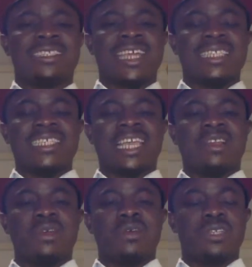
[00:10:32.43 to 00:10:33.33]
That
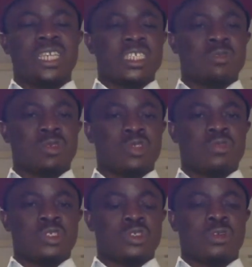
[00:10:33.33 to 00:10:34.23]
alone is
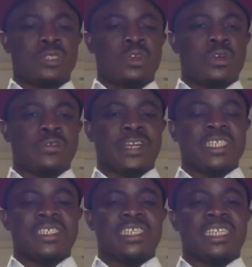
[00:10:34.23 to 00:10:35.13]
what will stop the
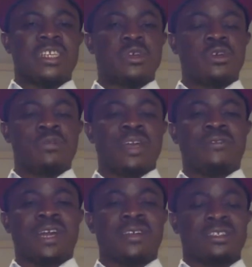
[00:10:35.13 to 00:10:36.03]
unrest in the whole
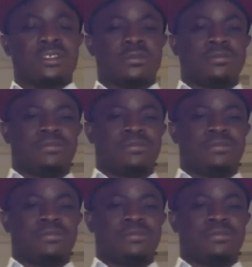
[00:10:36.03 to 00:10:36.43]
Biafra region.